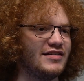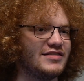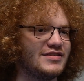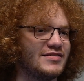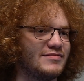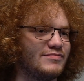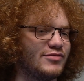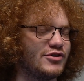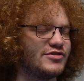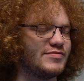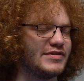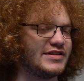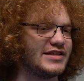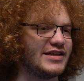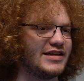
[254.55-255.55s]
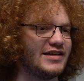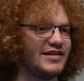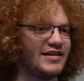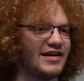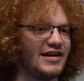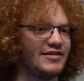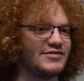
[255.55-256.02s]
to brush my teeth,
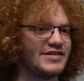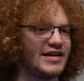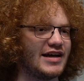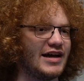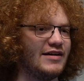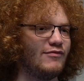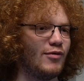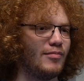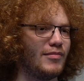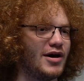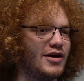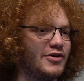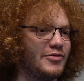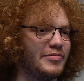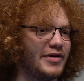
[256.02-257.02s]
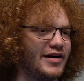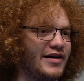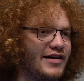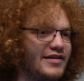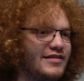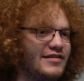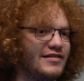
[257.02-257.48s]
and I was like, I have a
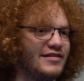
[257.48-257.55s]
monopod,